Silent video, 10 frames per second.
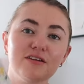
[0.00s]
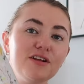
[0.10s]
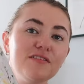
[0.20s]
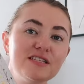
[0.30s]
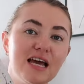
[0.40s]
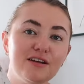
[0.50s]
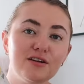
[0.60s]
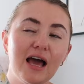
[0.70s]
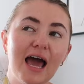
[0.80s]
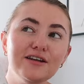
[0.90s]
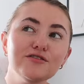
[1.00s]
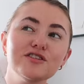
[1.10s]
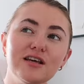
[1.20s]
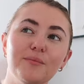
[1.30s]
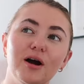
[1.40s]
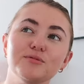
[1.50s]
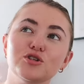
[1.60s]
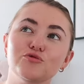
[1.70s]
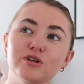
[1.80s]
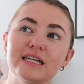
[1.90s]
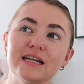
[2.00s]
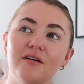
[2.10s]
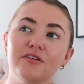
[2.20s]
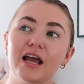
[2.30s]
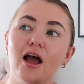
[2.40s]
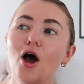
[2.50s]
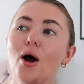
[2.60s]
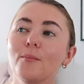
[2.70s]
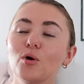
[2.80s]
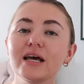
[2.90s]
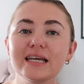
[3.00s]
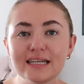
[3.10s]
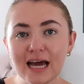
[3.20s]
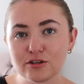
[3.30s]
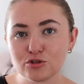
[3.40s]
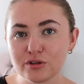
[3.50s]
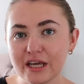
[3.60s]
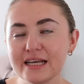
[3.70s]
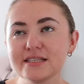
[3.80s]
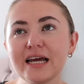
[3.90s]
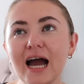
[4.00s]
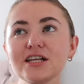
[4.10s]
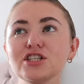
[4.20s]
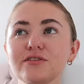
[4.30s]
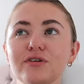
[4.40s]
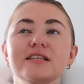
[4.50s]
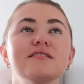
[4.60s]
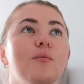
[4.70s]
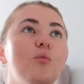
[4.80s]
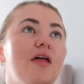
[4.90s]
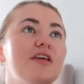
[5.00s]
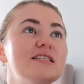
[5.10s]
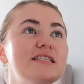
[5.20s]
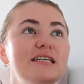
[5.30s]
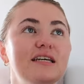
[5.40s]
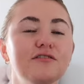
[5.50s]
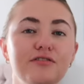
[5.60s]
I feel like this end, end of summer, I'm just really loving more like natural things. And I actually read somewhere that seeing